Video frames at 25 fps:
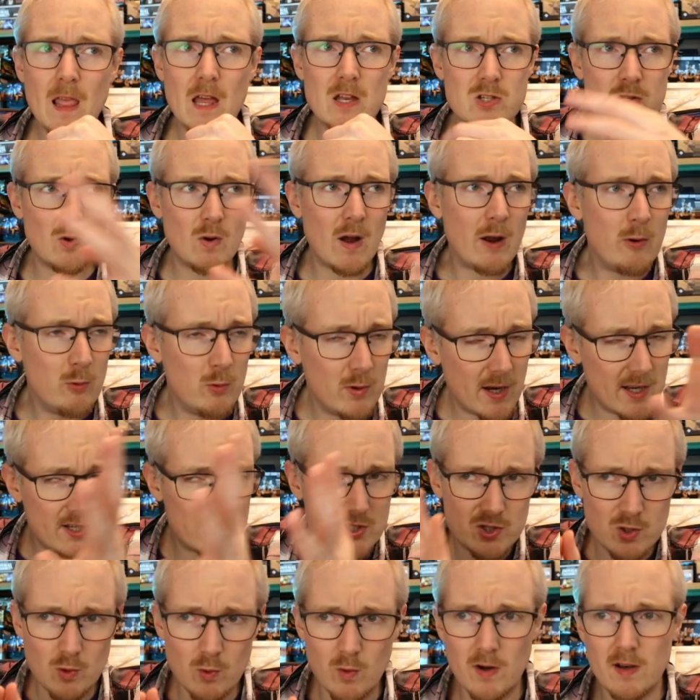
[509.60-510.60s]
So how would I
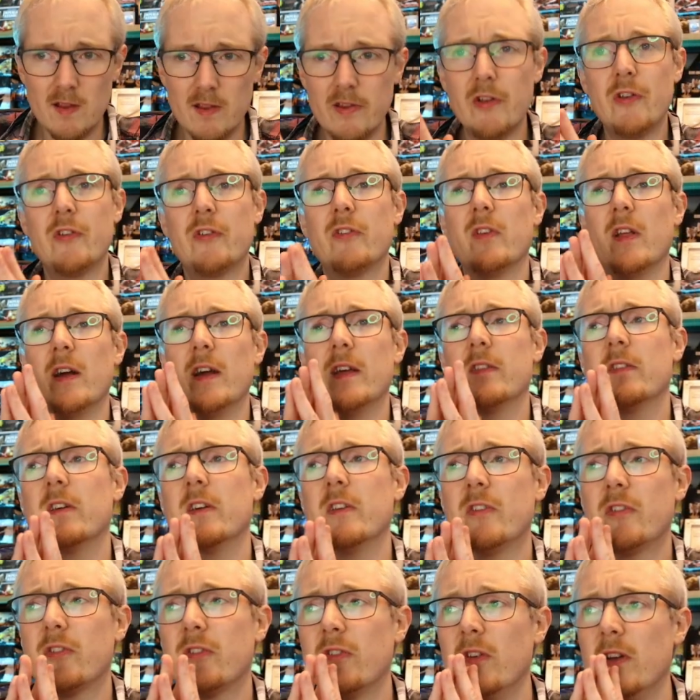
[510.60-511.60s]
score a list like
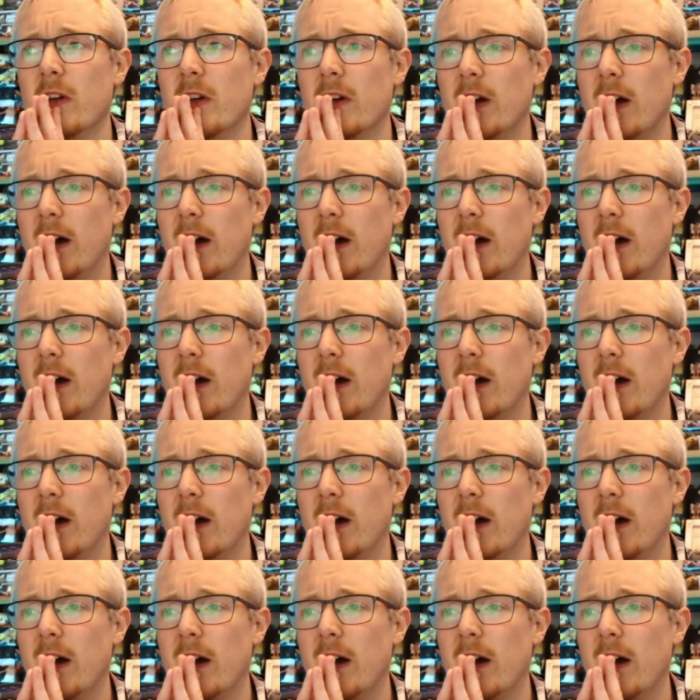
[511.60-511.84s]
this?